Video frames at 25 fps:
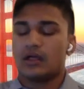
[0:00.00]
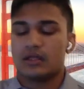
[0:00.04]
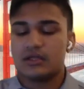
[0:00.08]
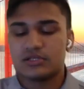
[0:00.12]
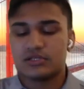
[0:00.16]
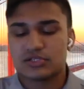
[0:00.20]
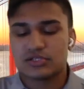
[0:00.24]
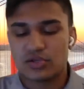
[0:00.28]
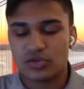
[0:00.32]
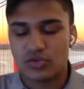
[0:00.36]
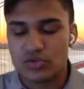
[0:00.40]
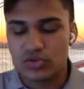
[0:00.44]

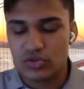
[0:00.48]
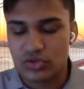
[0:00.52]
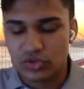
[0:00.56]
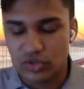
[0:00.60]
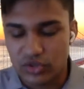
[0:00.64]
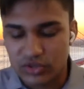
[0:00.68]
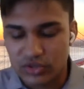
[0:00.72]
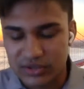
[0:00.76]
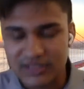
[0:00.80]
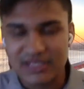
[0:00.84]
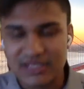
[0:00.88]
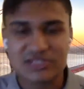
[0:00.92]
So
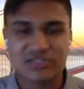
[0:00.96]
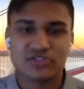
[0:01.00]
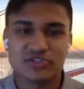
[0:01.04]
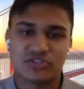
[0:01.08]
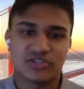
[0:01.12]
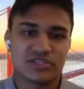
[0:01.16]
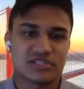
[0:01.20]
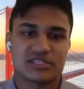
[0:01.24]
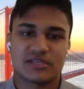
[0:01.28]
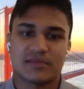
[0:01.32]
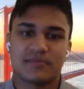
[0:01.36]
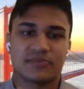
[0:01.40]
these are
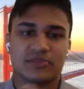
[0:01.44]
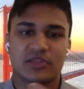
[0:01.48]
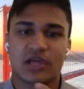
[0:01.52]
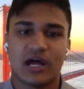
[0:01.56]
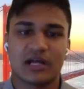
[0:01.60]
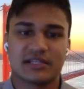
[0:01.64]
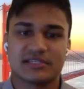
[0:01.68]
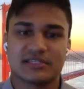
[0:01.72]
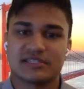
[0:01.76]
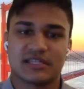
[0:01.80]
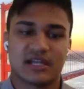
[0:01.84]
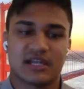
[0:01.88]
just some
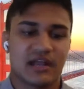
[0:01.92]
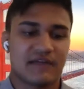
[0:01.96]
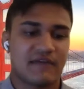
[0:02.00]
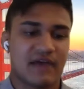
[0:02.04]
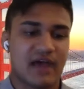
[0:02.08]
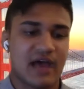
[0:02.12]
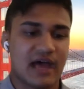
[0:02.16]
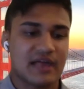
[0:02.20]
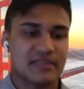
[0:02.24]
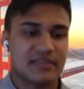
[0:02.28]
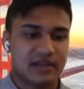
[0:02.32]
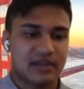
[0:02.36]
thoughts that I've
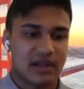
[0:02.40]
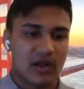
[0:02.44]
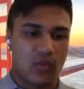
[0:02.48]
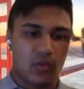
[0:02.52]
had that I